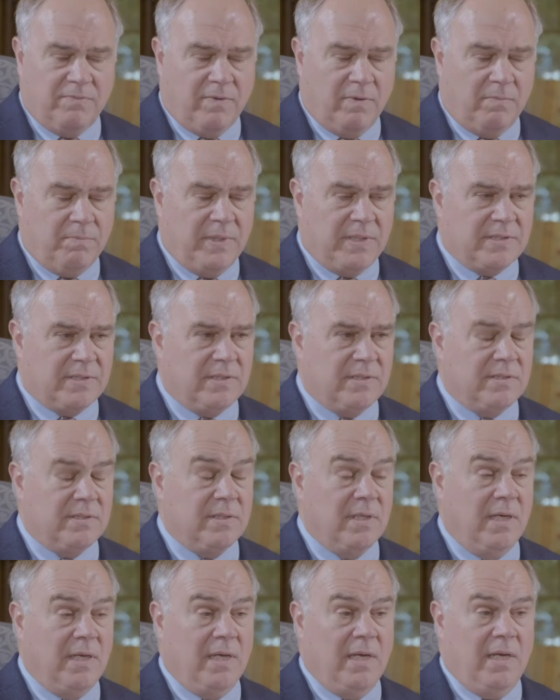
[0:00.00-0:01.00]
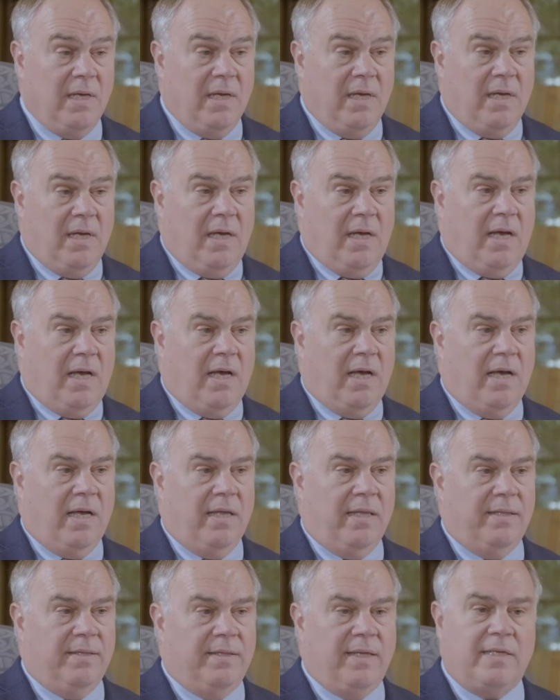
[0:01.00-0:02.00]
of our business,
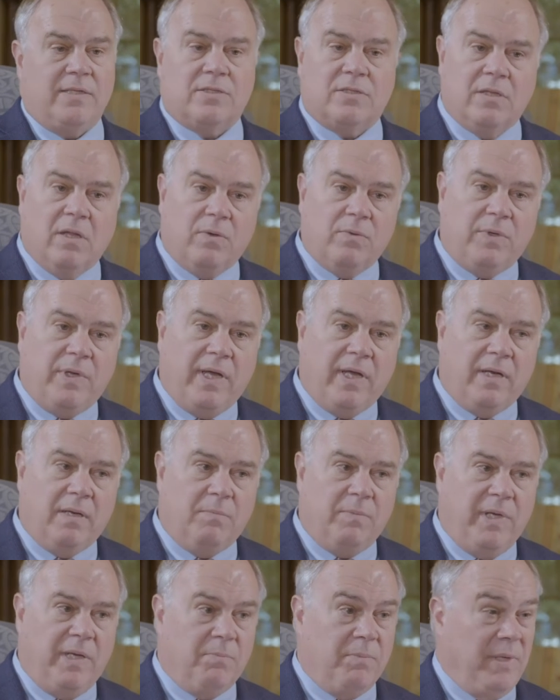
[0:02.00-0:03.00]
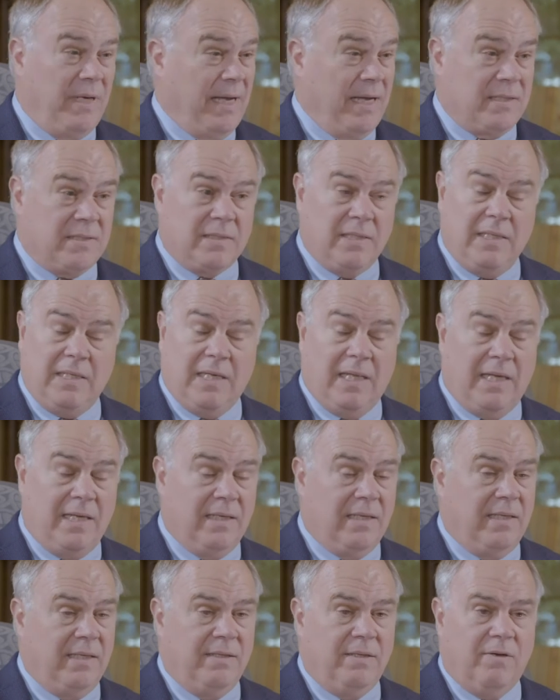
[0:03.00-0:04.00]
they slowed down a bit, but actually
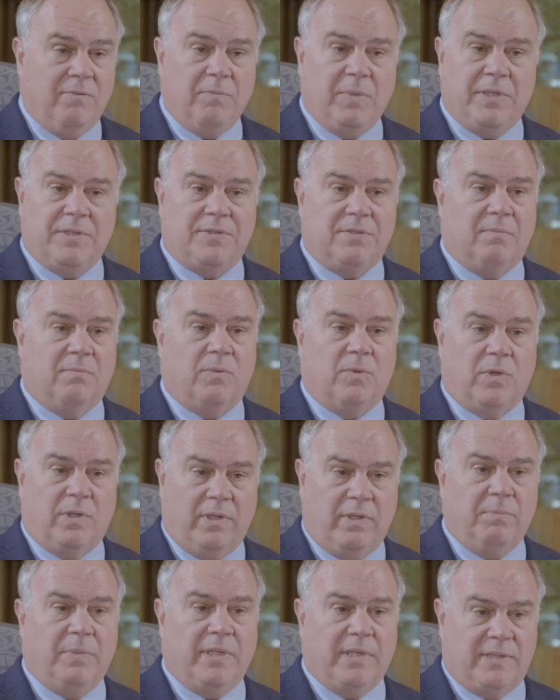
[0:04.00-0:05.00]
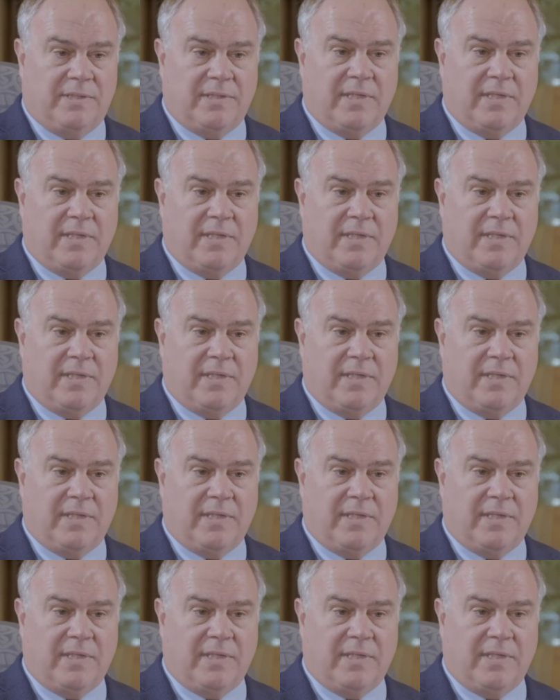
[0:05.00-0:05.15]
lately there have been some really big